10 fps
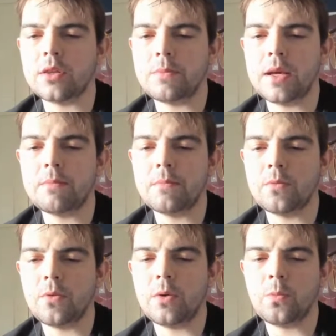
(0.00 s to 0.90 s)
the main
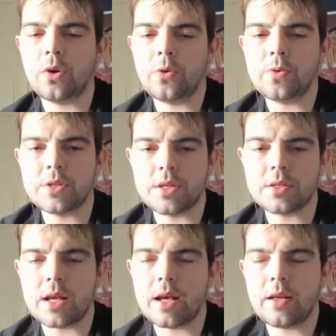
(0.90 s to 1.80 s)
who was his
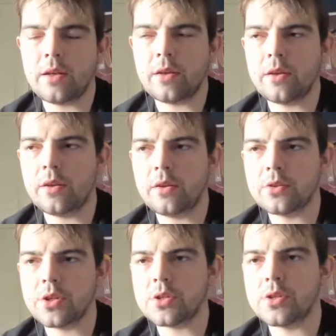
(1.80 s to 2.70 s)

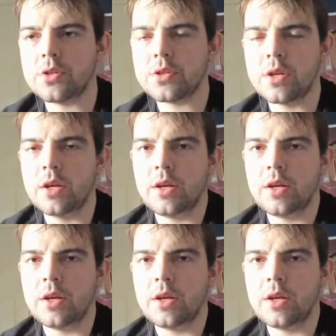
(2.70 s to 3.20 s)
just as